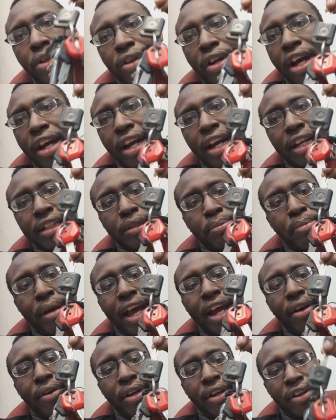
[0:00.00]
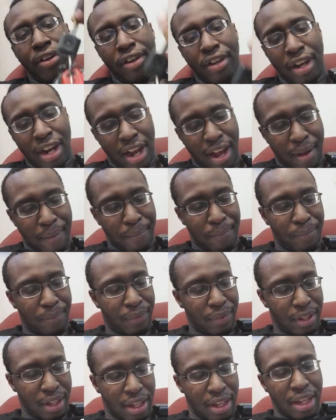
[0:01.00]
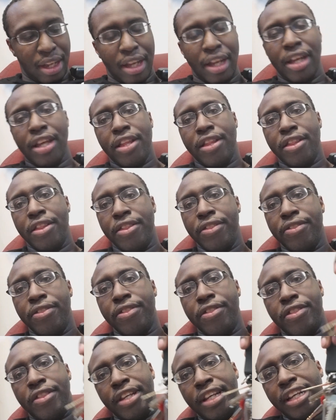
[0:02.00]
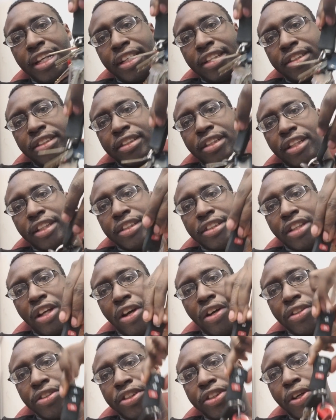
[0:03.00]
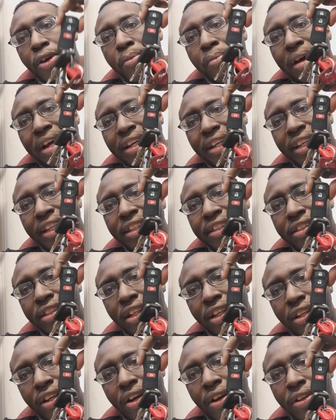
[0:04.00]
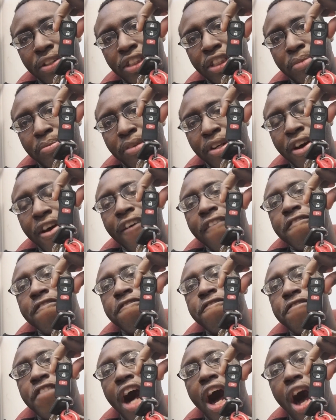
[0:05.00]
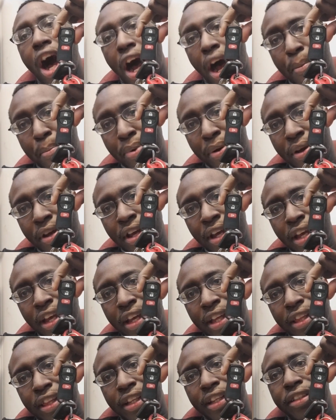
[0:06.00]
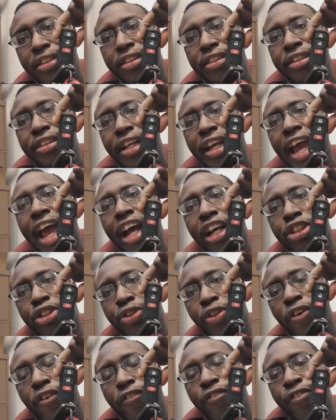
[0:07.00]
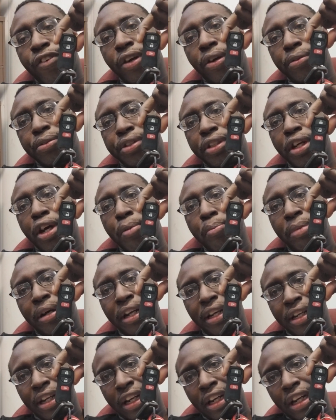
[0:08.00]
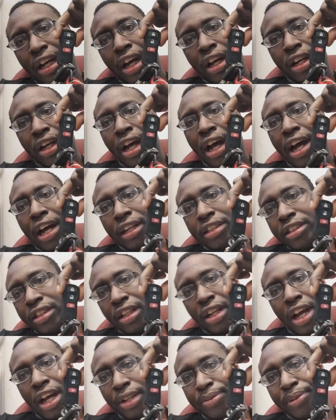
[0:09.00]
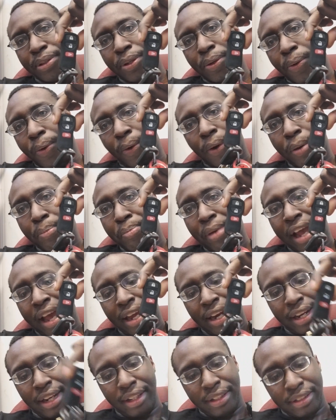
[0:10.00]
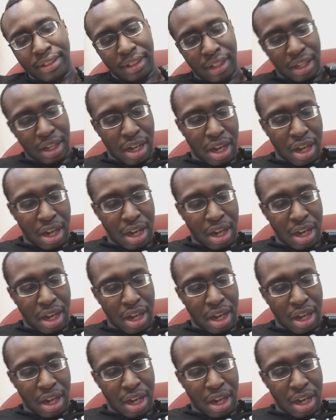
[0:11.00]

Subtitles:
or not it has a battery in it or not. This is also my Nissan Altima fob. This is the actual frequency on button that unlocks and locks the door and panics.